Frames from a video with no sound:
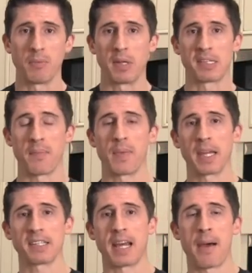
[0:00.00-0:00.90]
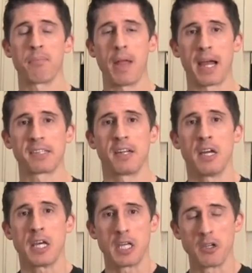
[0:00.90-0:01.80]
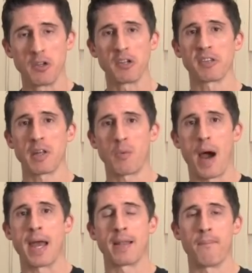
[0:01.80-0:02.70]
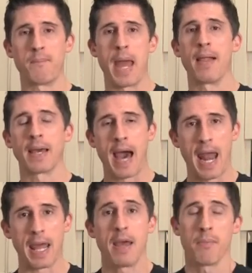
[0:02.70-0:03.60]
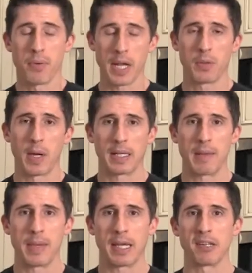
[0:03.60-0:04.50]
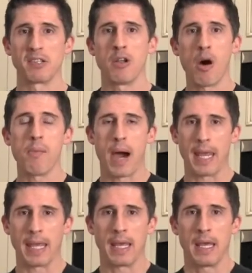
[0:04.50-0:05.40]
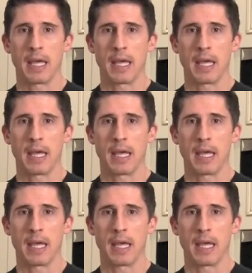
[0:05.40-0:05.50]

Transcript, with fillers: And when something is complex, you usually wind up bailing on it pretty quickly because nobody